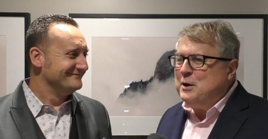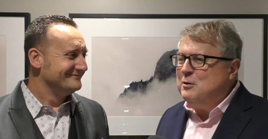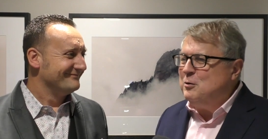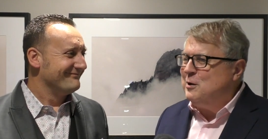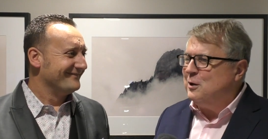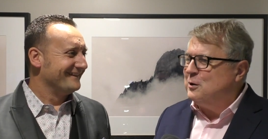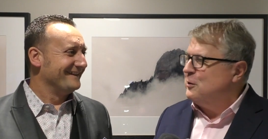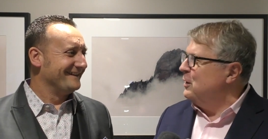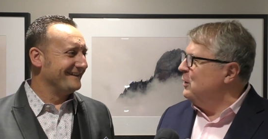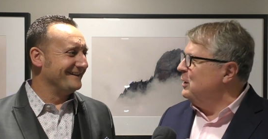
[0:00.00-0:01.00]
Speaker 1: into each
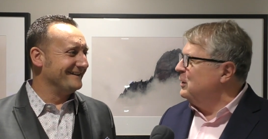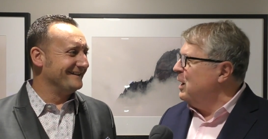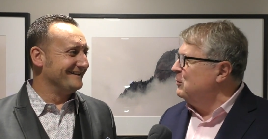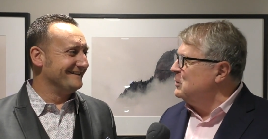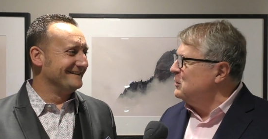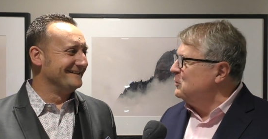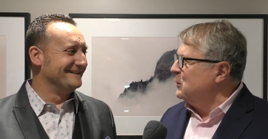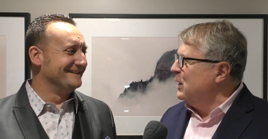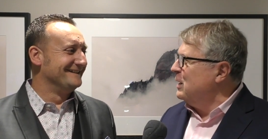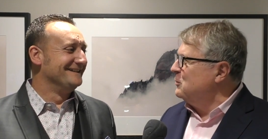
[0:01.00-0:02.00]
other at conferences
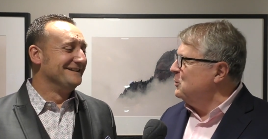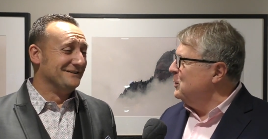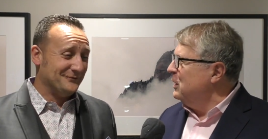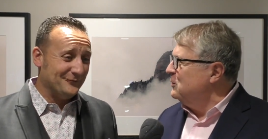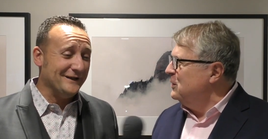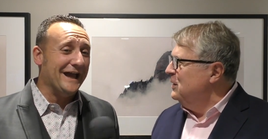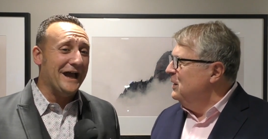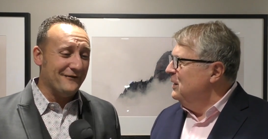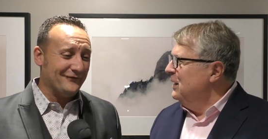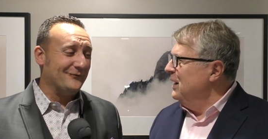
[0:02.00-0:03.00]
for the last 2 weeks. We
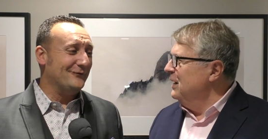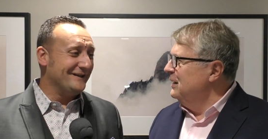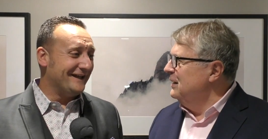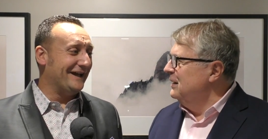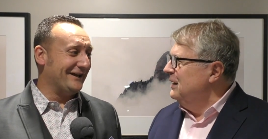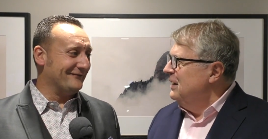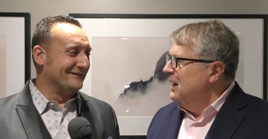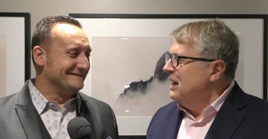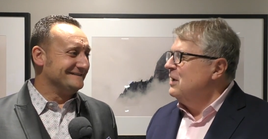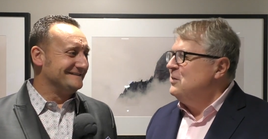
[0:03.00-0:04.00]
have.
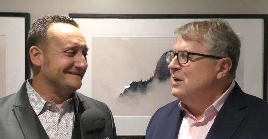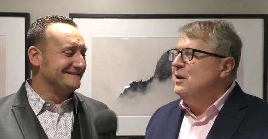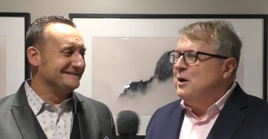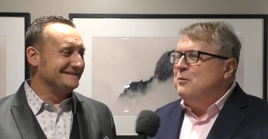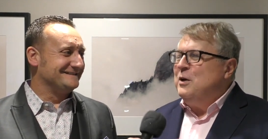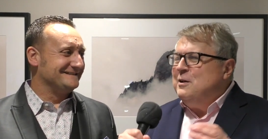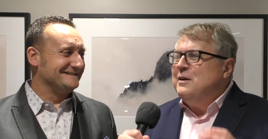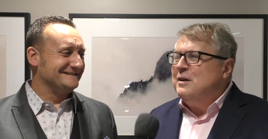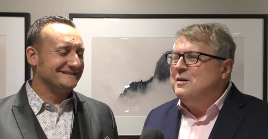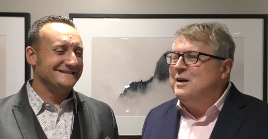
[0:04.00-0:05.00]
And I said, look, we should
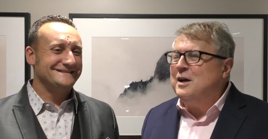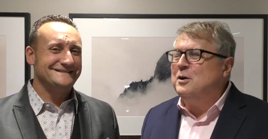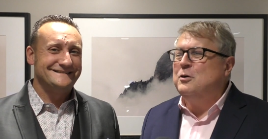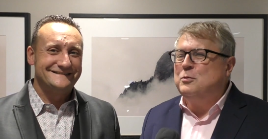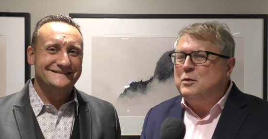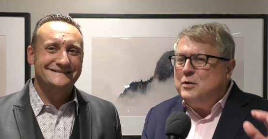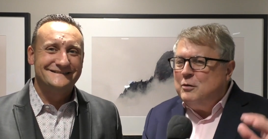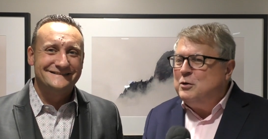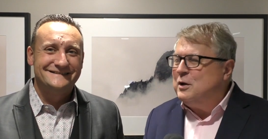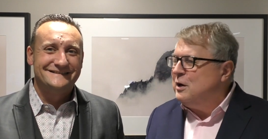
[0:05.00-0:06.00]
get together because we've
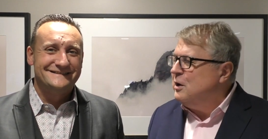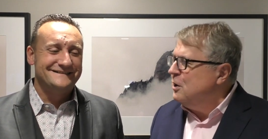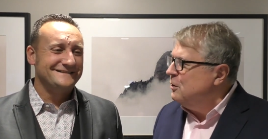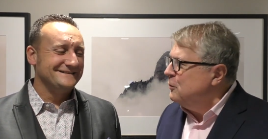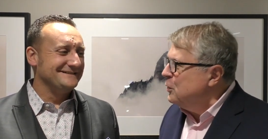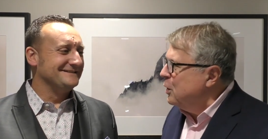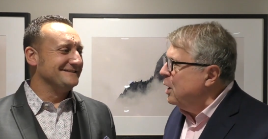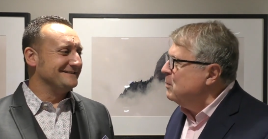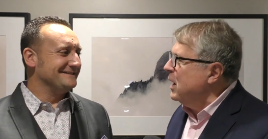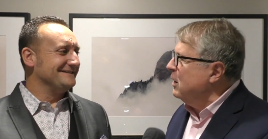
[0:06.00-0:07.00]
never done an interview
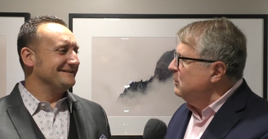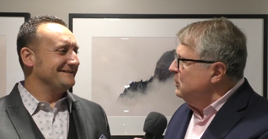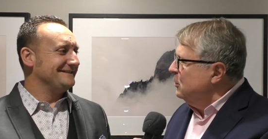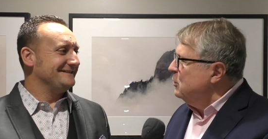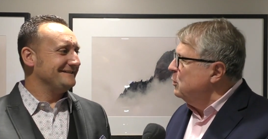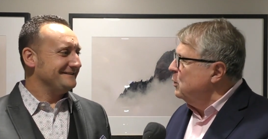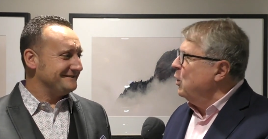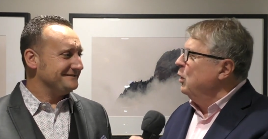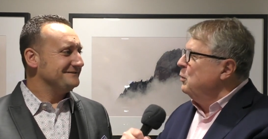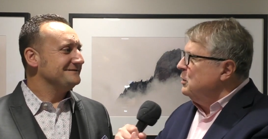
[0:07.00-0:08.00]
about your new
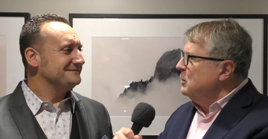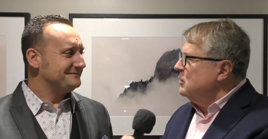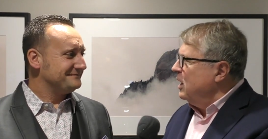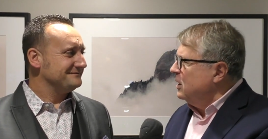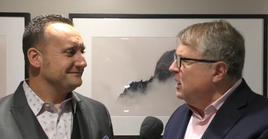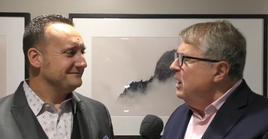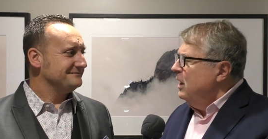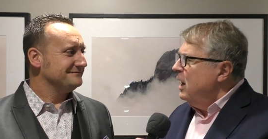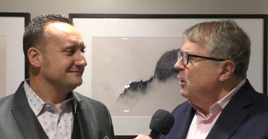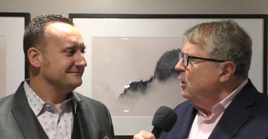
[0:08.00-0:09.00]
role with Exoticca.
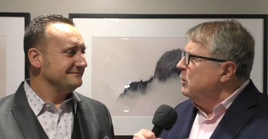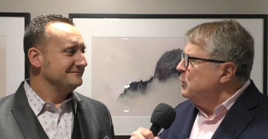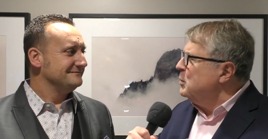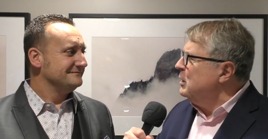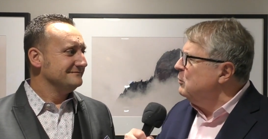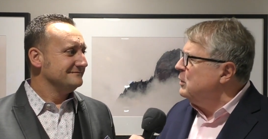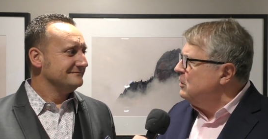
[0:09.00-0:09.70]
Now, how long have you been with